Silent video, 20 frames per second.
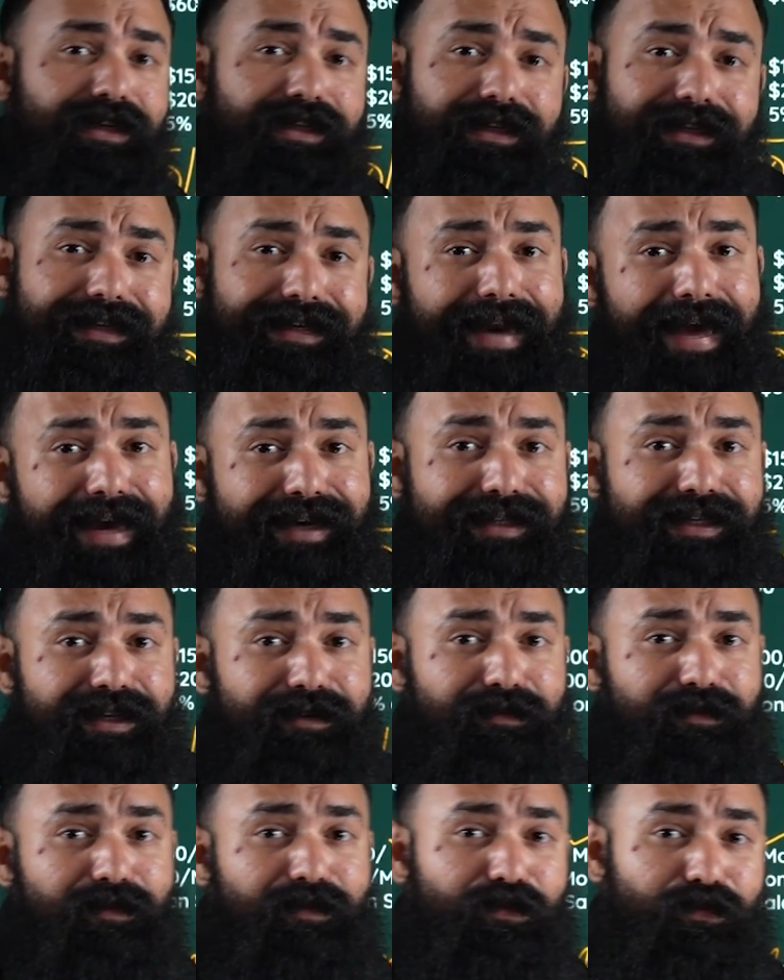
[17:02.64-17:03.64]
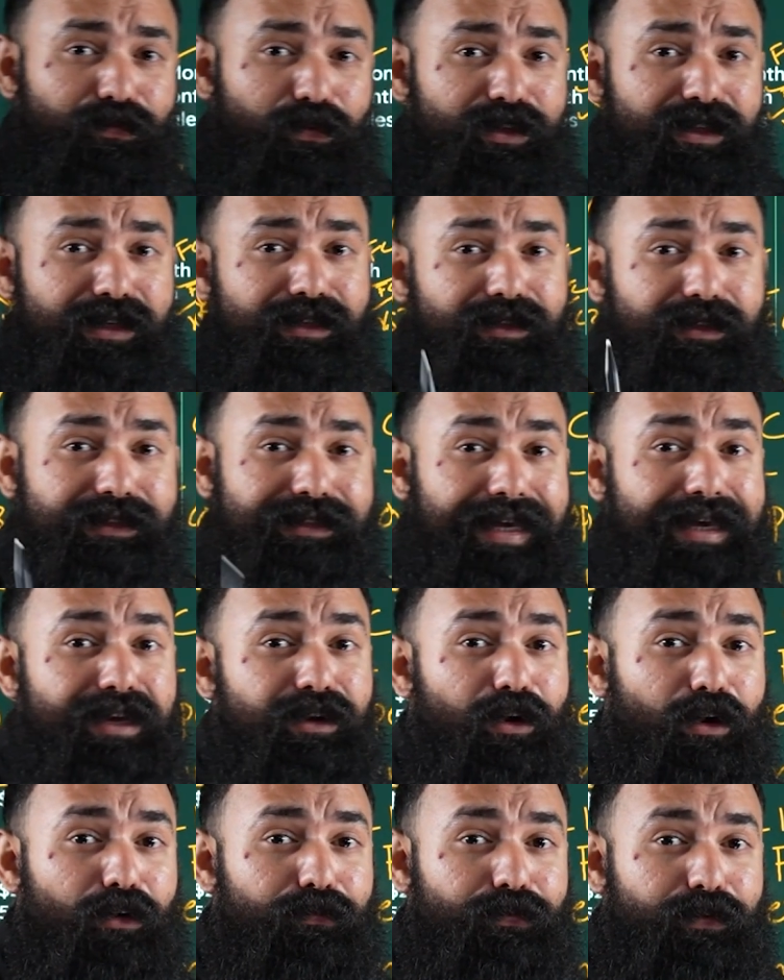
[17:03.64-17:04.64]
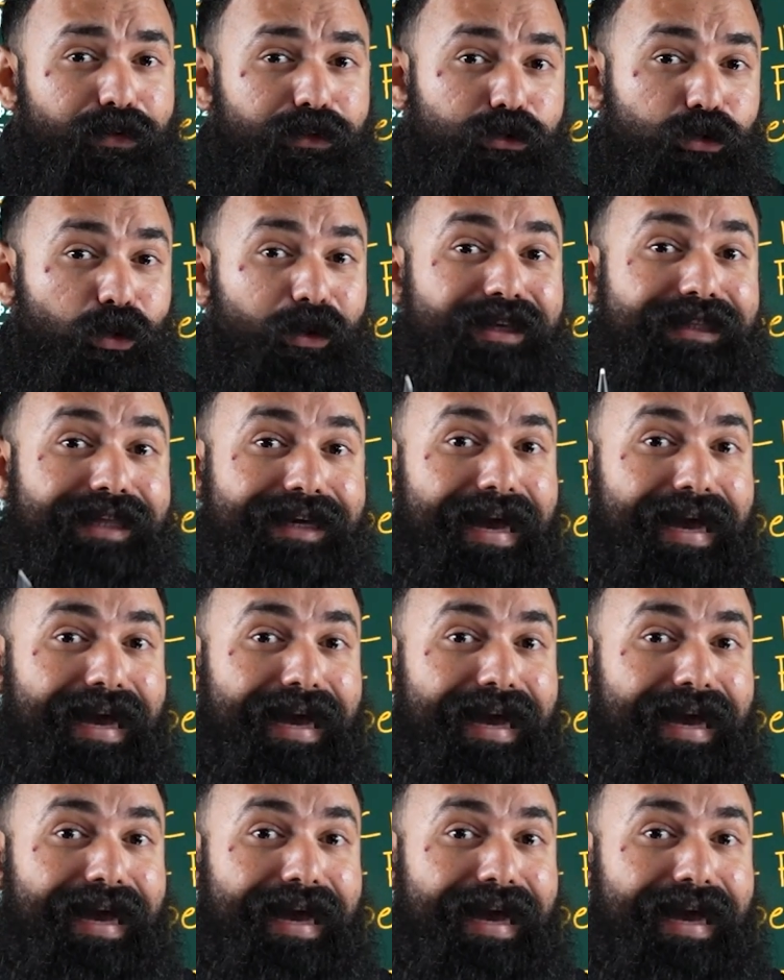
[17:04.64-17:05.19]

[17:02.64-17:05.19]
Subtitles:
deducting for the sake of showing the